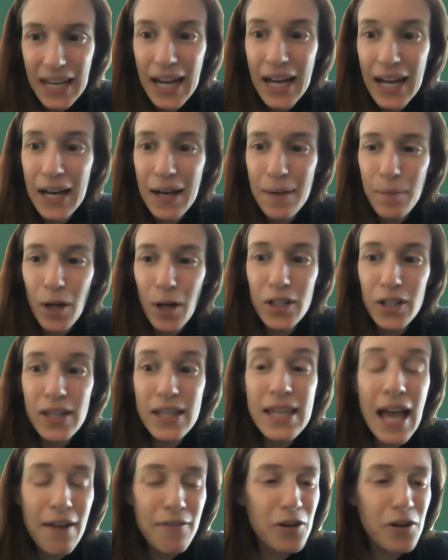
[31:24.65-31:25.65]
I'll
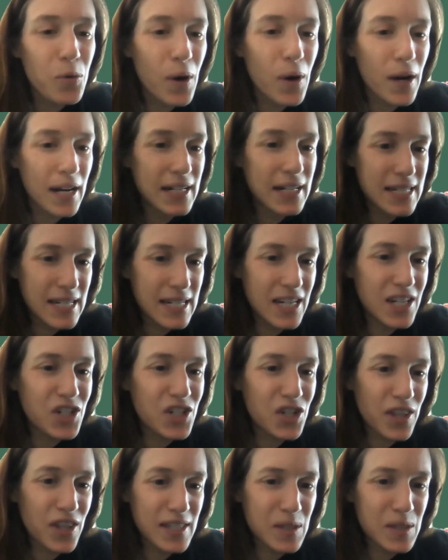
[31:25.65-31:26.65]
never want to
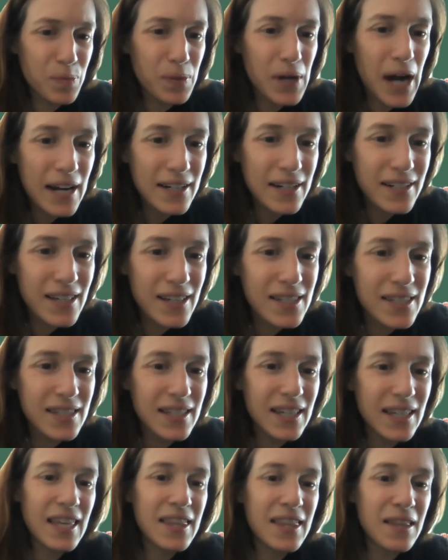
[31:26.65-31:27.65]
teach this practice
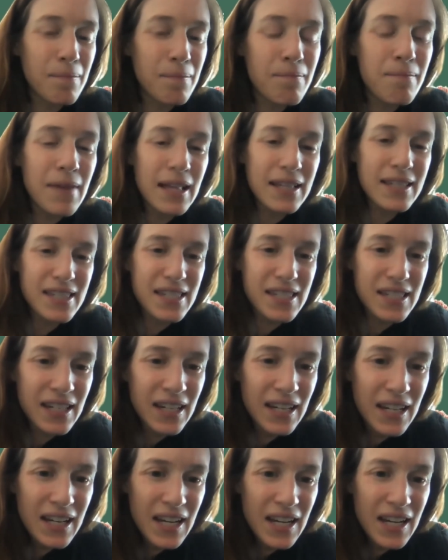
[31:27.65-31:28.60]
in the midst